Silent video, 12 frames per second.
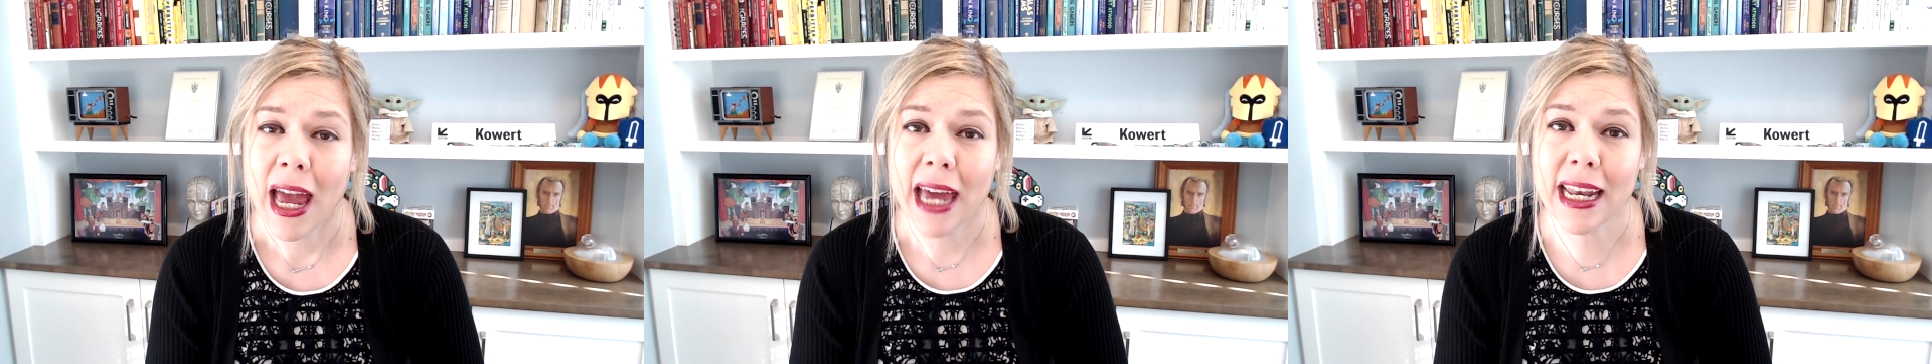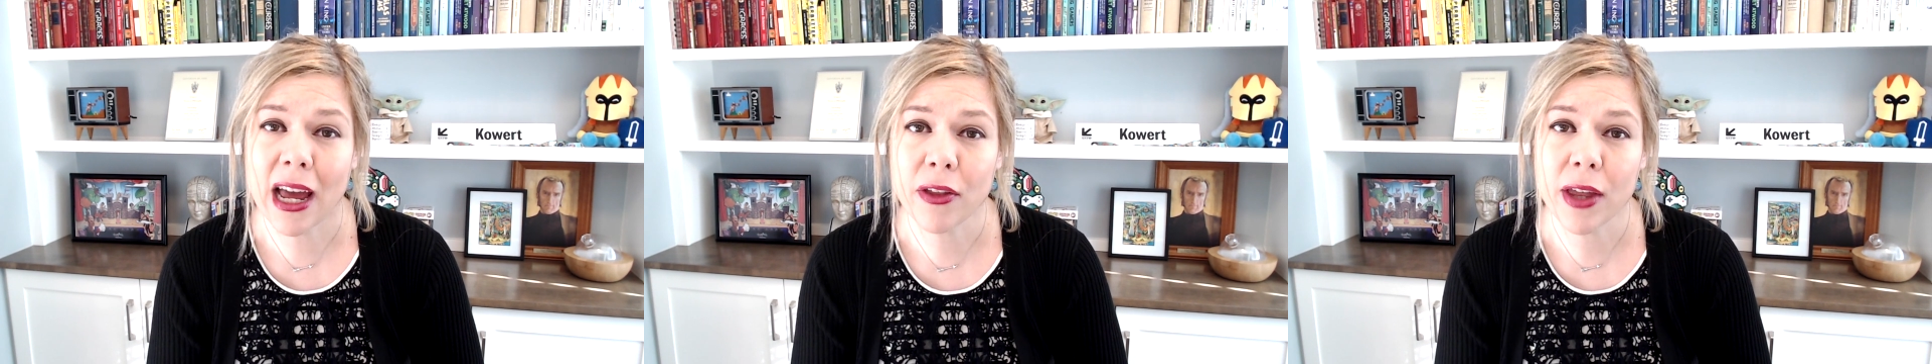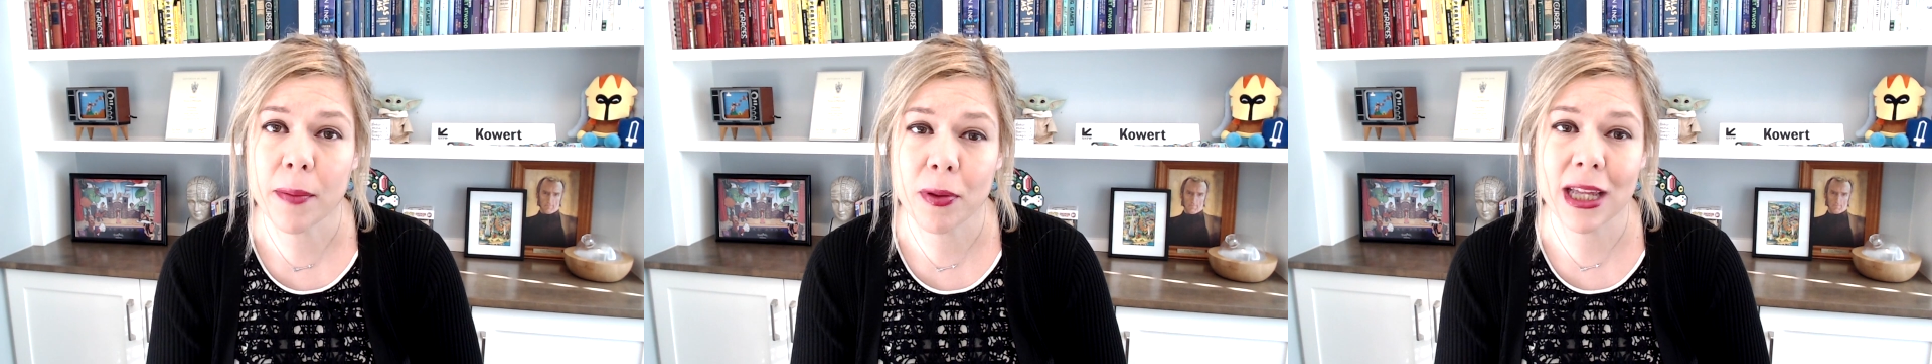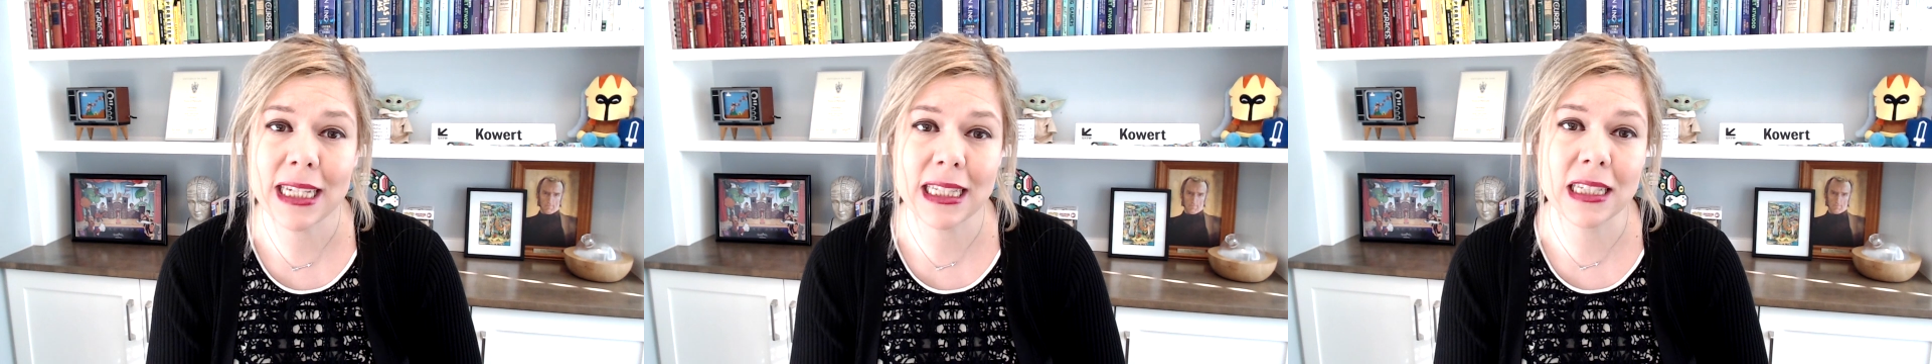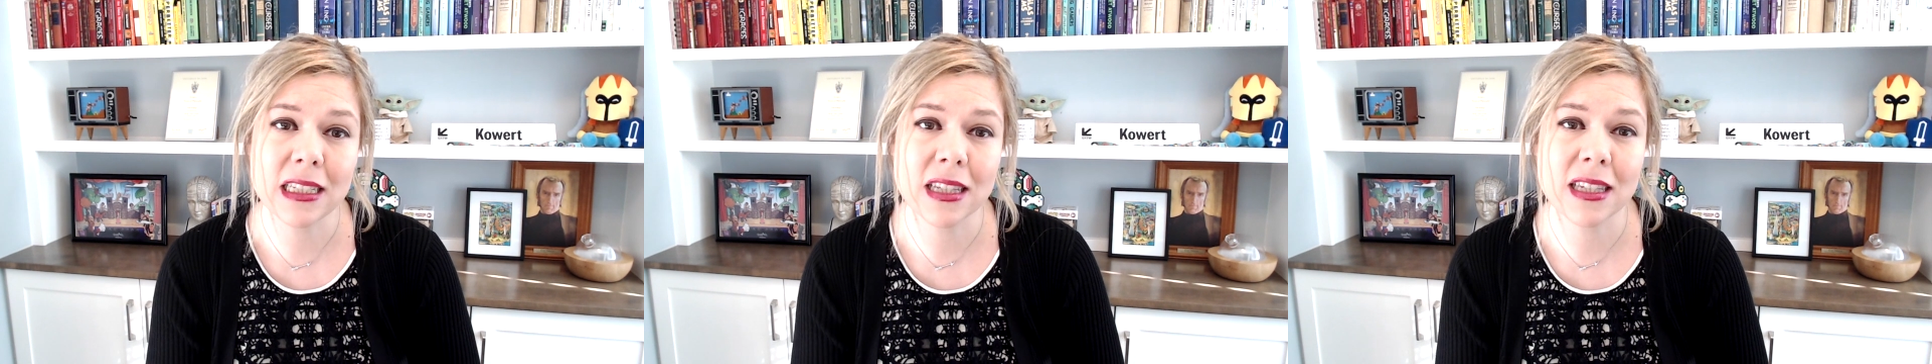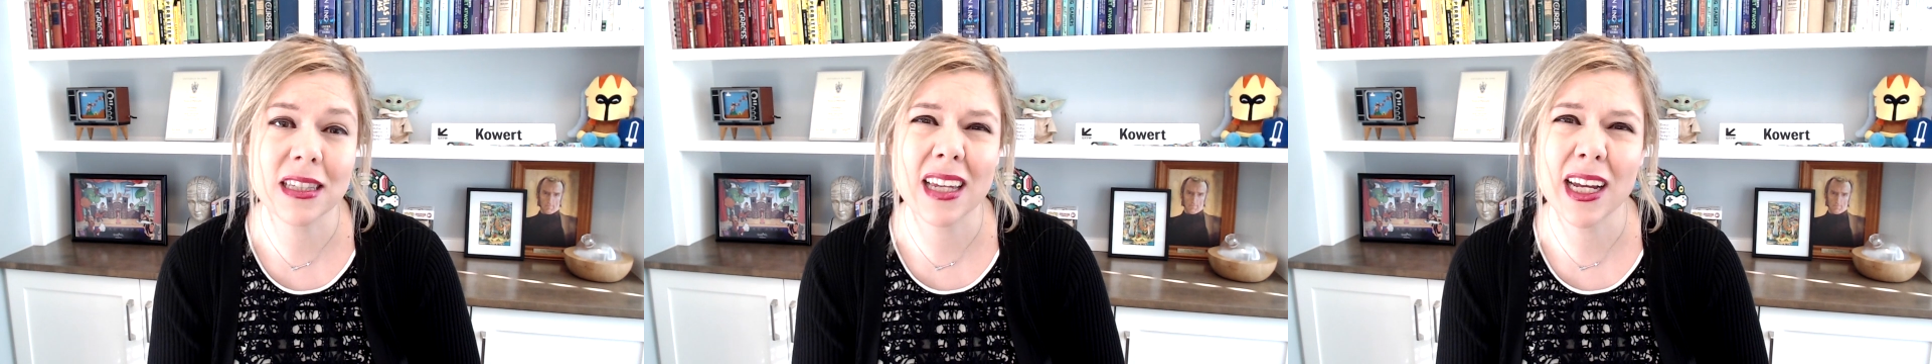and how that plays into
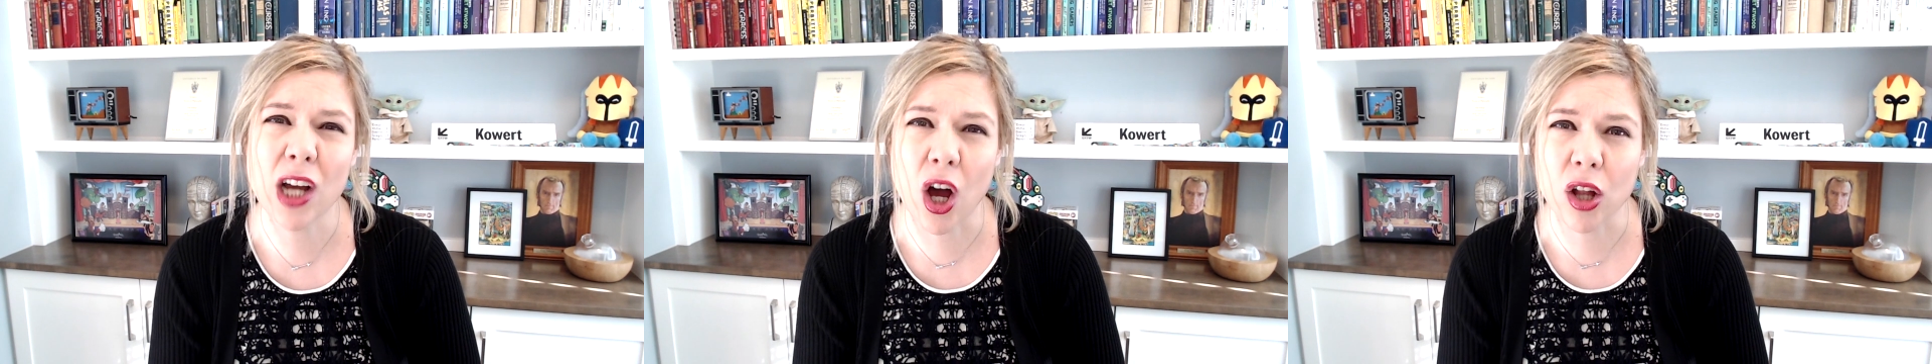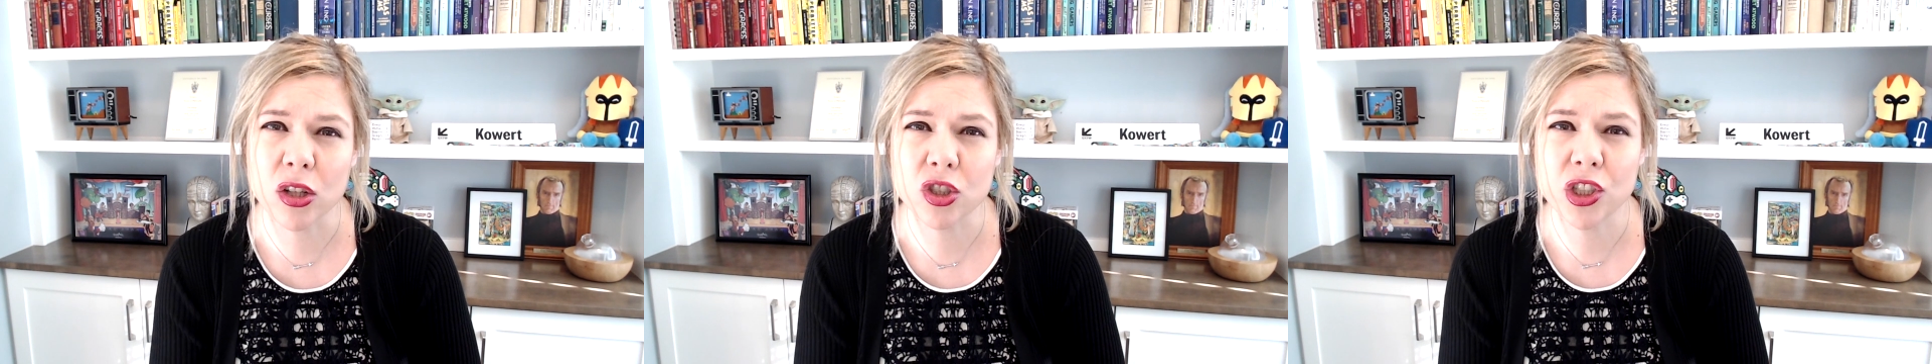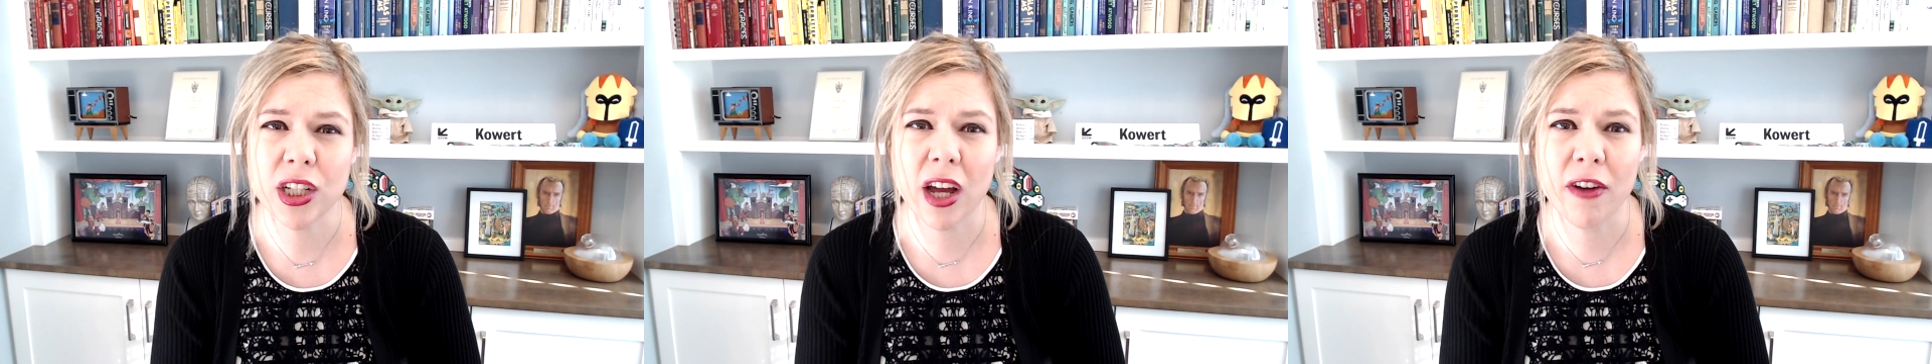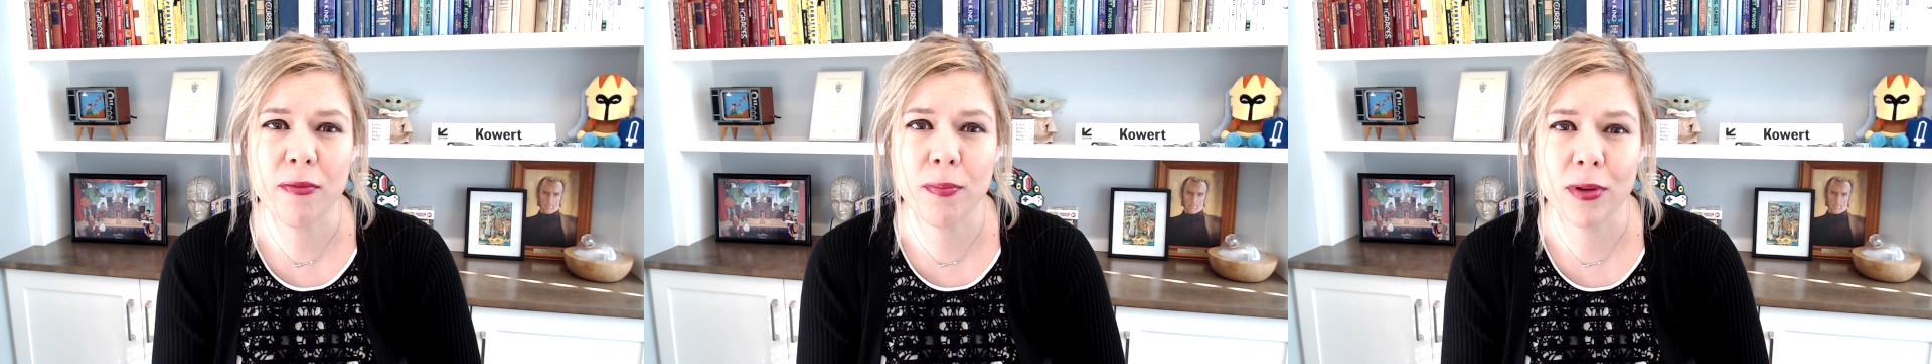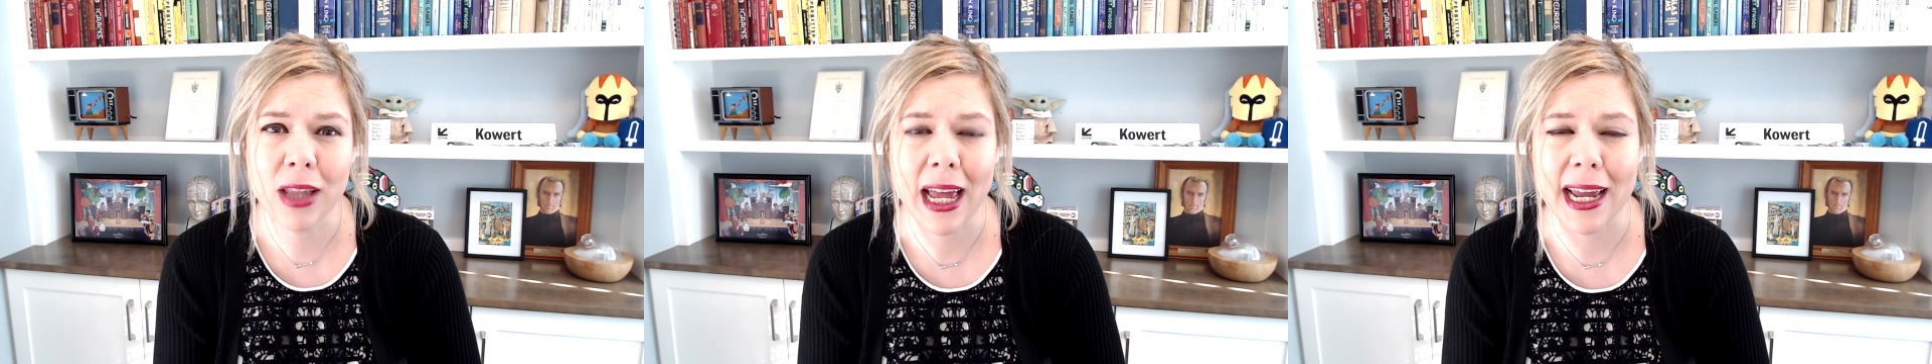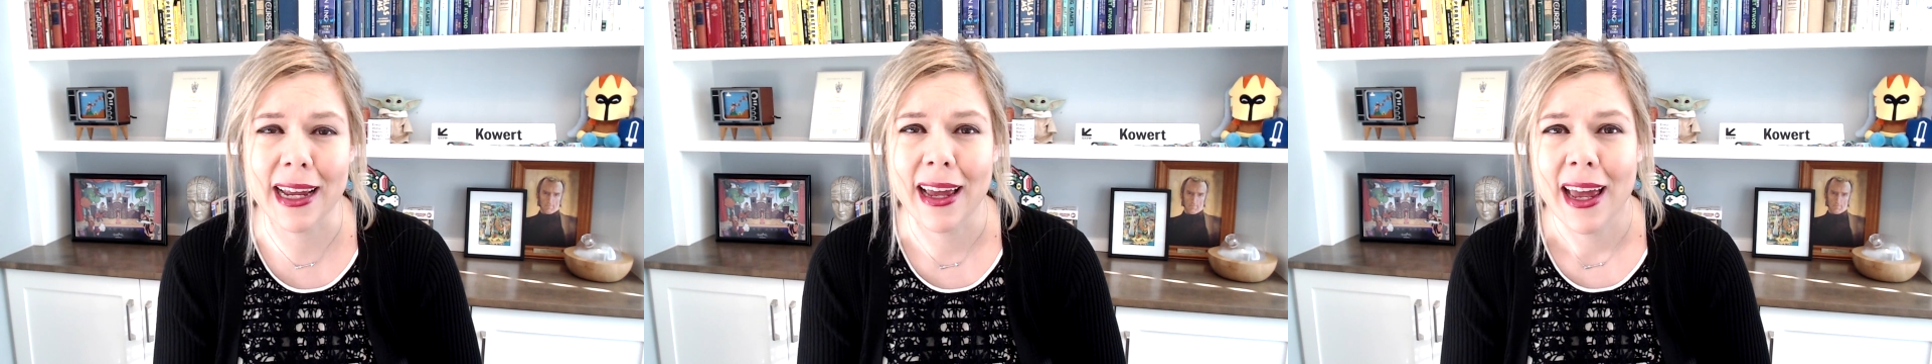the psychology of
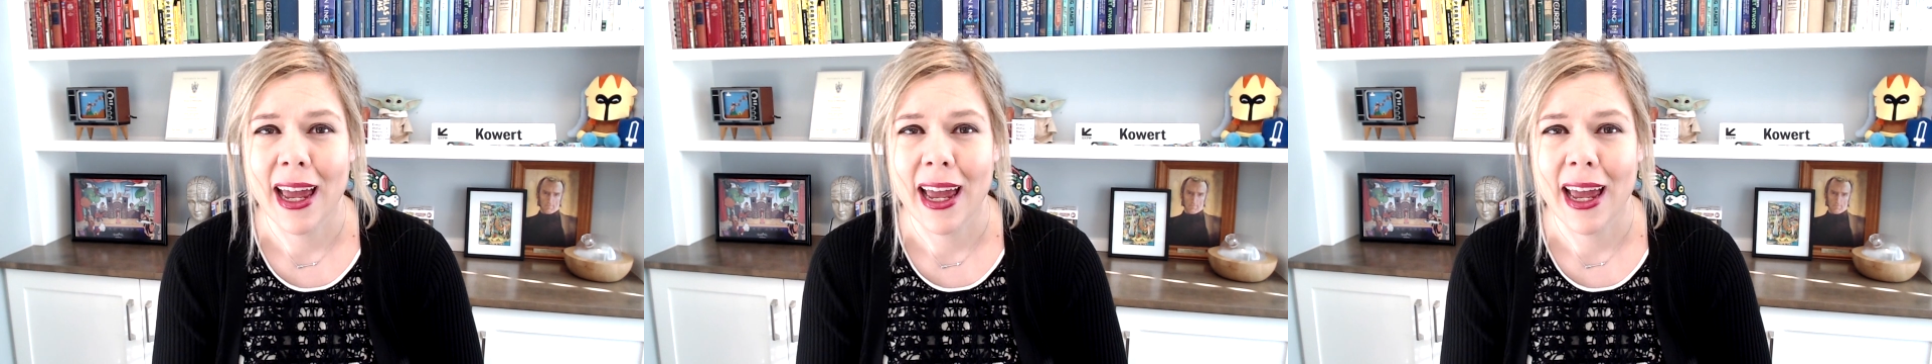play